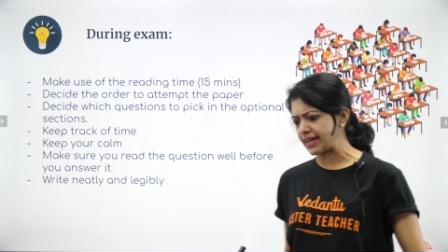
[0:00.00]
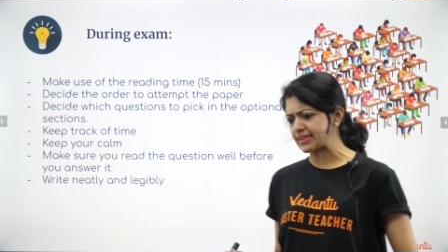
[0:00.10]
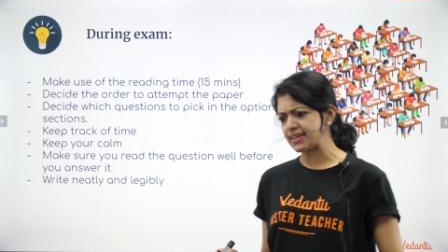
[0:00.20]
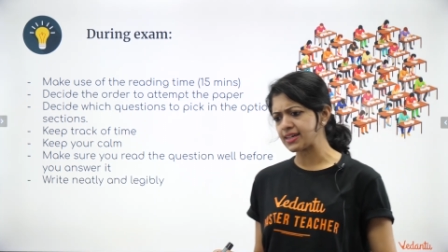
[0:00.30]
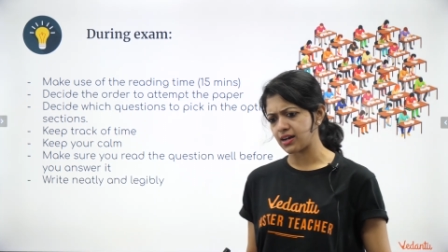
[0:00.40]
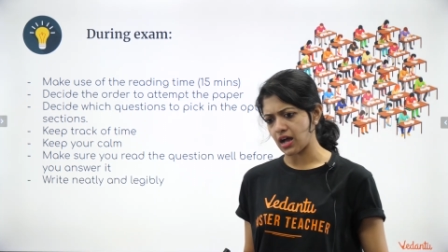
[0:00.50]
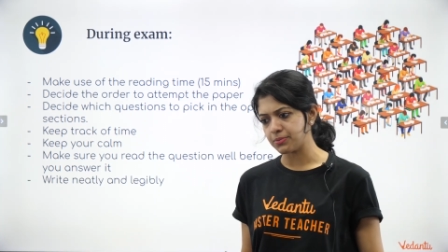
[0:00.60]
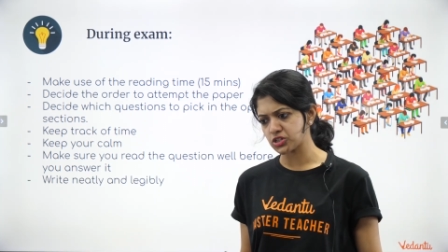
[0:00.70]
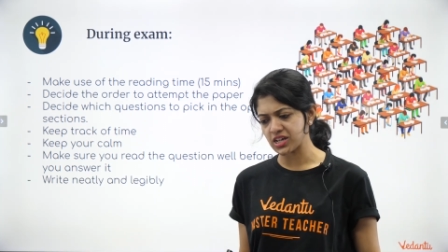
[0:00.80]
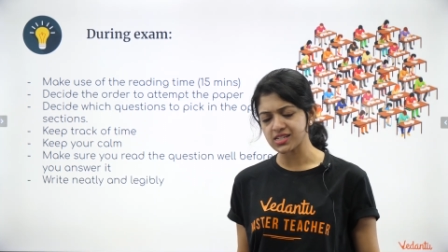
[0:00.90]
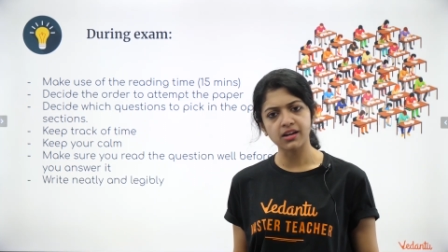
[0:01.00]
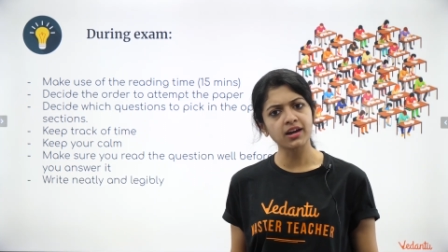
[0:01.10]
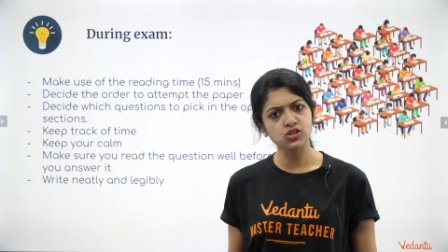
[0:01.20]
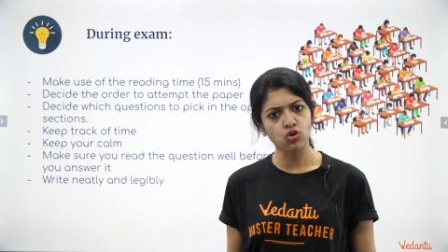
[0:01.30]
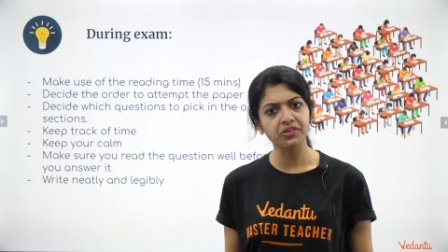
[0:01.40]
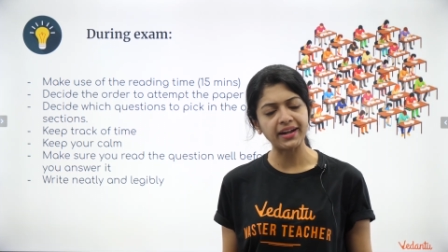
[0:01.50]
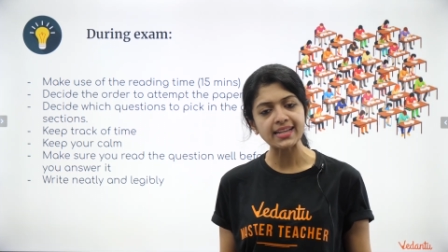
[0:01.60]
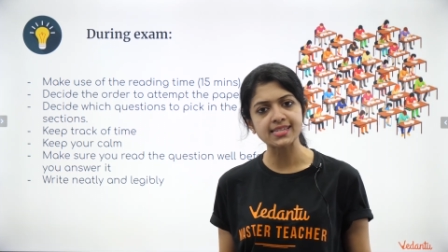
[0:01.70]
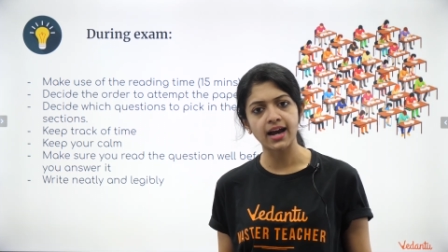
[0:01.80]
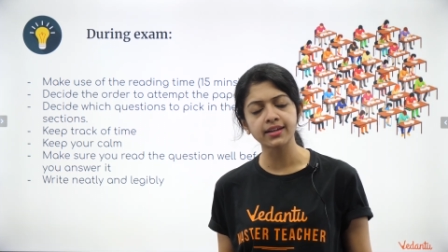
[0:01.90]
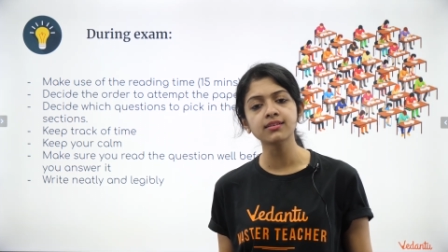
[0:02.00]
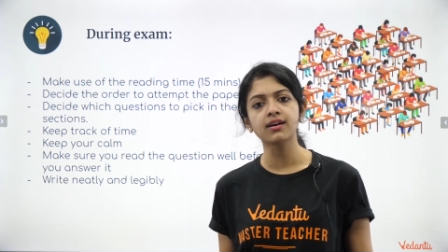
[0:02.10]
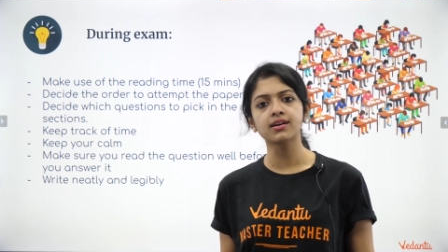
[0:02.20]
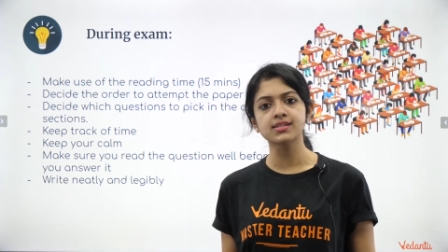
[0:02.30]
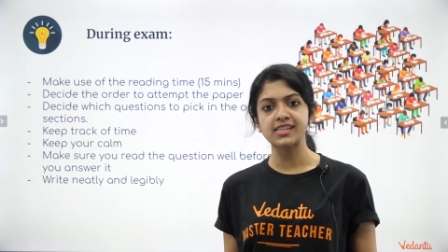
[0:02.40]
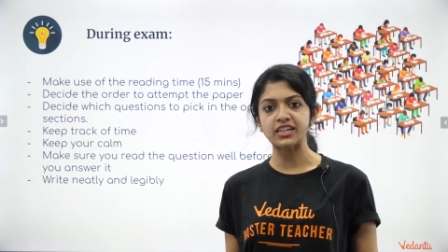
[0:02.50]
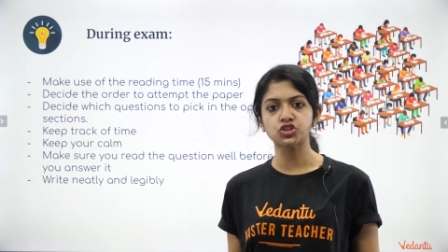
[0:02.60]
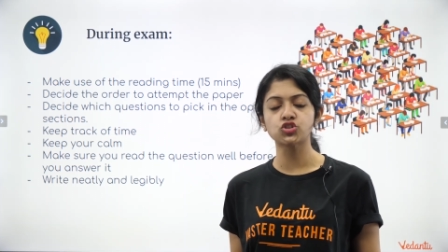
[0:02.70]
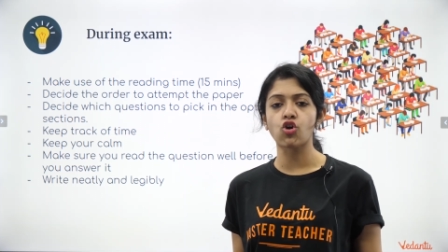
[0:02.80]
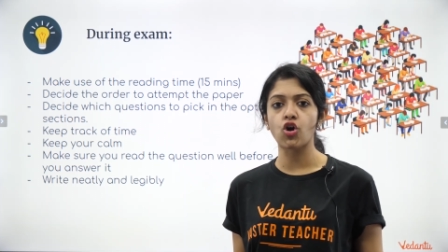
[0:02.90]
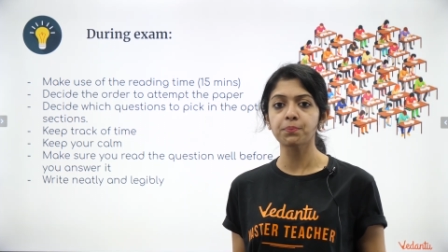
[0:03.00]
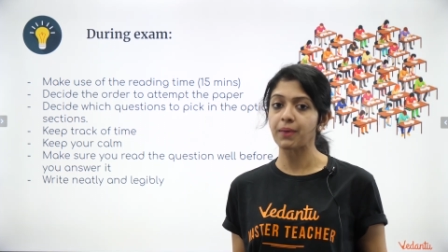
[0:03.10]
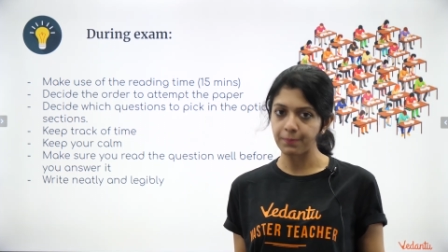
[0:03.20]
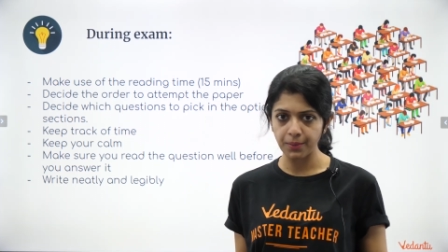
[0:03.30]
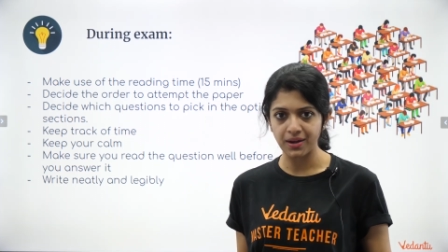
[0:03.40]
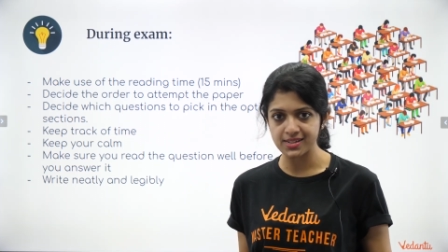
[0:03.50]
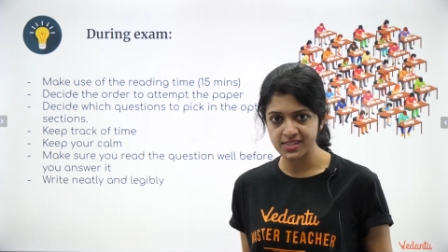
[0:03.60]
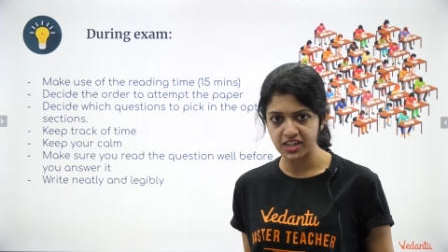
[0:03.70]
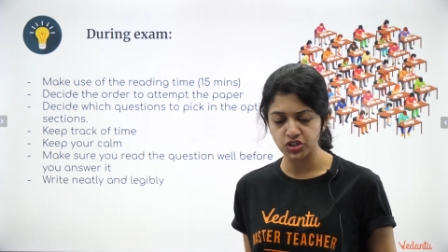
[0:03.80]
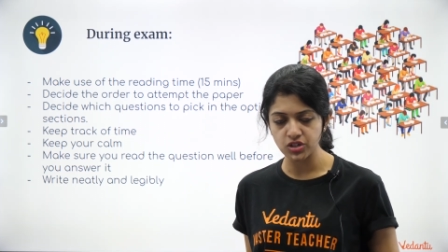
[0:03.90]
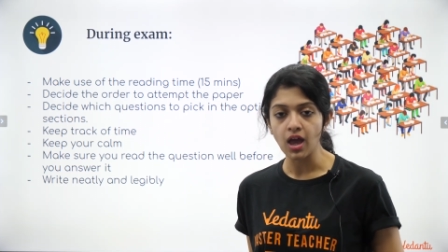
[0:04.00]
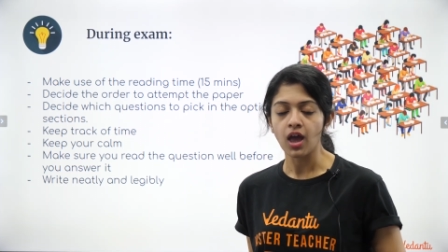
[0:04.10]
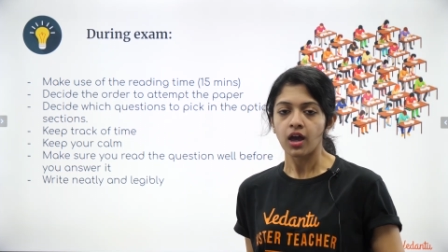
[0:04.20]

I think Abhishek sir has already done a session on paper presentation,